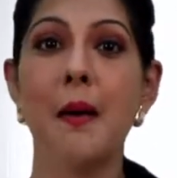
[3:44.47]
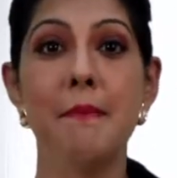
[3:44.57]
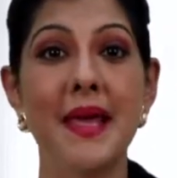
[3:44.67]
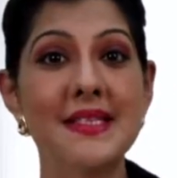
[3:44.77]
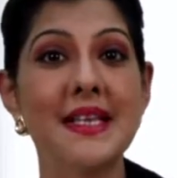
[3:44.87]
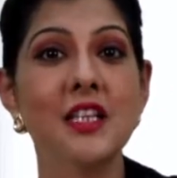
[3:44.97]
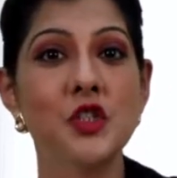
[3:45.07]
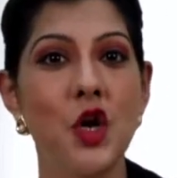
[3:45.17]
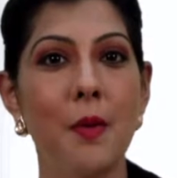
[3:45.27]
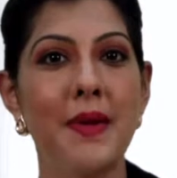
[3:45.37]
Mixing the
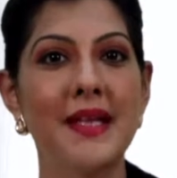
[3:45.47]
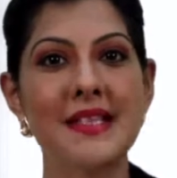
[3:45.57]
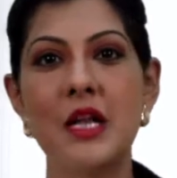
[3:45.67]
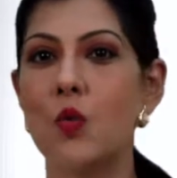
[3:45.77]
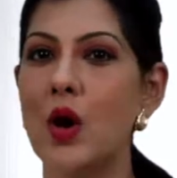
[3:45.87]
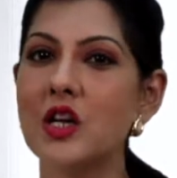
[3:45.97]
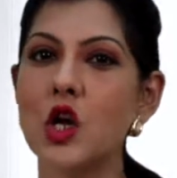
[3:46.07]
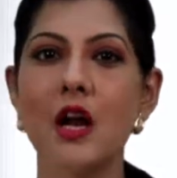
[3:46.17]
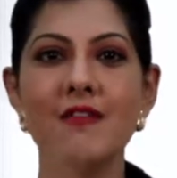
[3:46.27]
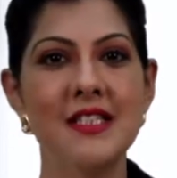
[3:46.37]
topics in one
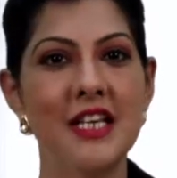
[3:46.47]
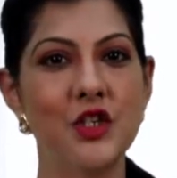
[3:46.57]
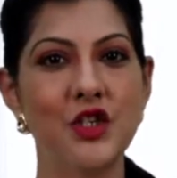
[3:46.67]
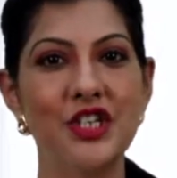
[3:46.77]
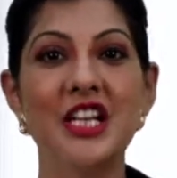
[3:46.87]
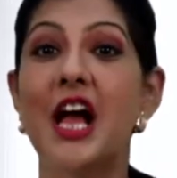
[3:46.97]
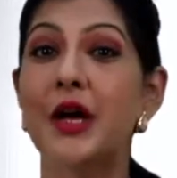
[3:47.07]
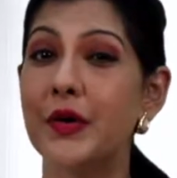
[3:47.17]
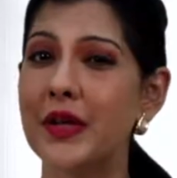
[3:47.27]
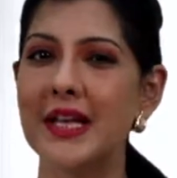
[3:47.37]
conversation
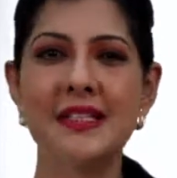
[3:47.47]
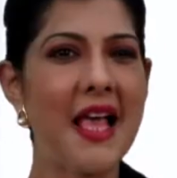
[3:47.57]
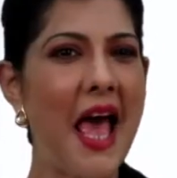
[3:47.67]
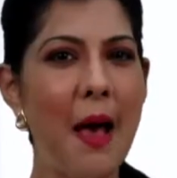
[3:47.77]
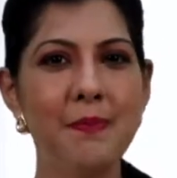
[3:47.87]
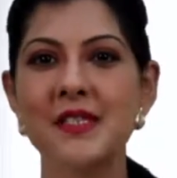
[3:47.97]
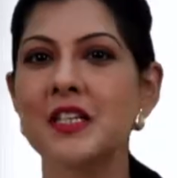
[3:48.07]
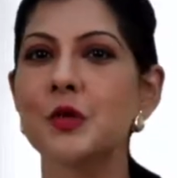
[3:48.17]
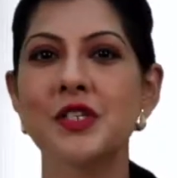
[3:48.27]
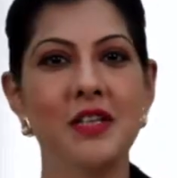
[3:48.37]
creates
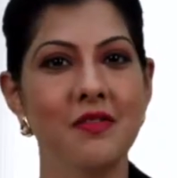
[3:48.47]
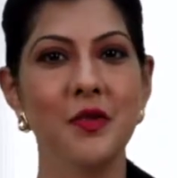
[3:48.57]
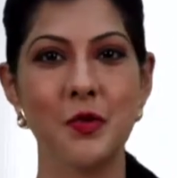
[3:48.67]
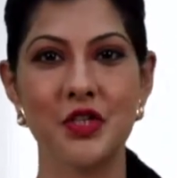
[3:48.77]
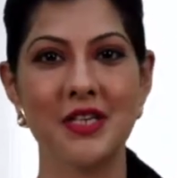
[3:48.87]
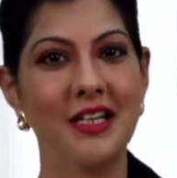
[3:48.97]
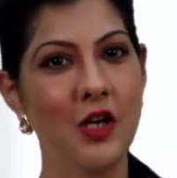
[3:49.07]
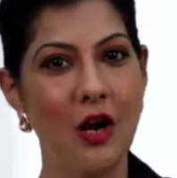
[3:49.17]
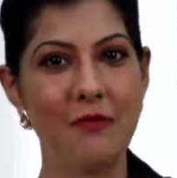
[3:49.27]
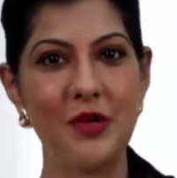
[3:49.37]
absolute confusion in
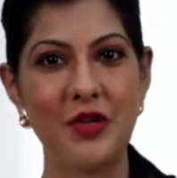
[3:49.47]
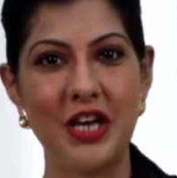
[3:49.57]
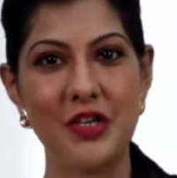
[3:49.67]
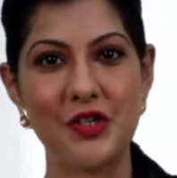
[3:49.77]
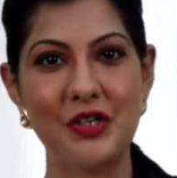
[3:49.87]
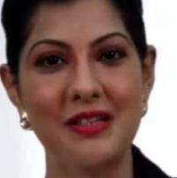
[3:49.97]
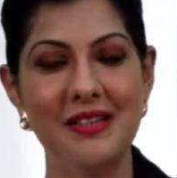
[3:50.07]
communication.